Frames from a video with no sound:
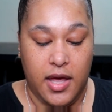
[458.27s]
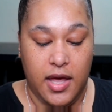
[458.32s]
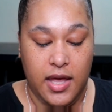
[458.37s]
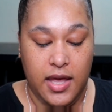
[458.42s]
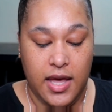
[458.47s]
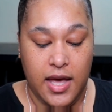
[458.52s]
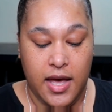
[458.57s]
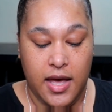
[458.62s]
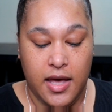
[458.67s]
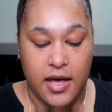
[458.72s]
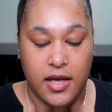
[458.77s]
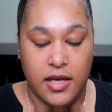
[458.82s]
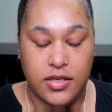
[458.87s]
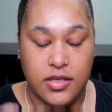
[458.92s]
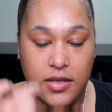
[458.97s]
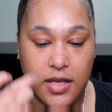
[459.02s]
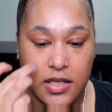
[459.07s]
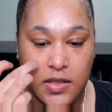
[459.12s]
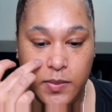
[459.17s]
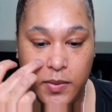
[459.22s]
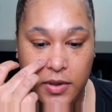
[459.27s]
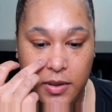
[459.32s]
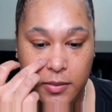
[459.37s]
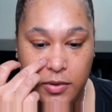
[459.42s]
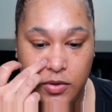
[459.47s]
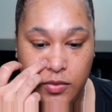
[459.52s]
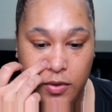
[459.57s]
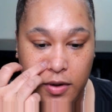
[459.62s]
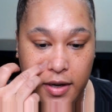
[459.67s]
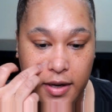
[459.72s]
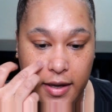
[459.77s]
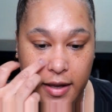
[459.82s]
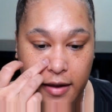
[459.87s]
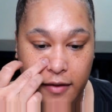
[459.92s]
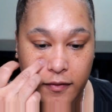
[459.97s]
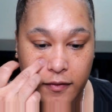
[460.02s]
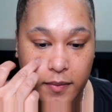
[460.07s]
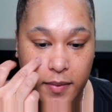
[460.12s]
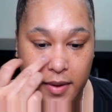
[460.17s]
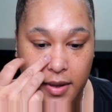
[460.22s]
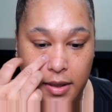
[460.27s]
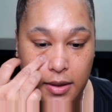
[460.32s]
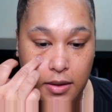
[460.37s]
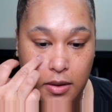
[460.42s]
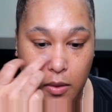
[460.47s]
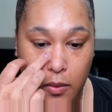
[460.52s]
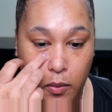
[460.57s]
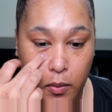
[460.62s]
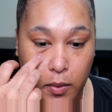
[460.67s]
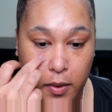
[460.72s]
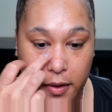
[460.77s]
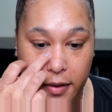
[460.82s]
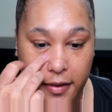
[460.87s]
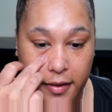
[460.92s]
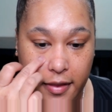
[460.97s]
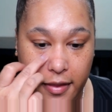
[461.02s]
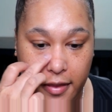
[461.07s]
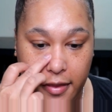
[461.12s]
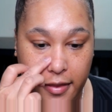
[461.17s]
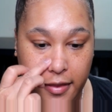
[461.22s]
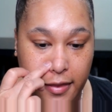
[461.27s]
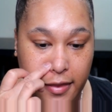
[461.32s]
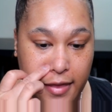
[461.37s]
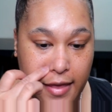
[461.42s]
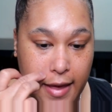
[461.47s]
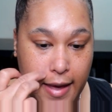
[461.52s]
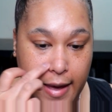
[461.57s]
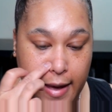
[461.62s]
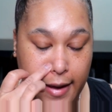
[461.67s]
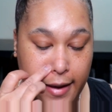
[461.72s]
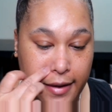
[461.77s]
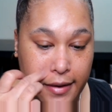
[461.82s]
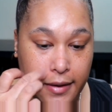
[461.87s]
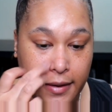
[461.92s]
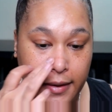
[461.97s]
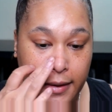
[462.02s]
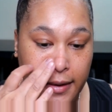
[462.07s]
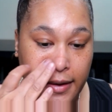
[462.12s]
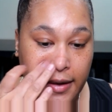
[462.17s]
Yeah, so that's pretty much where I have been with that.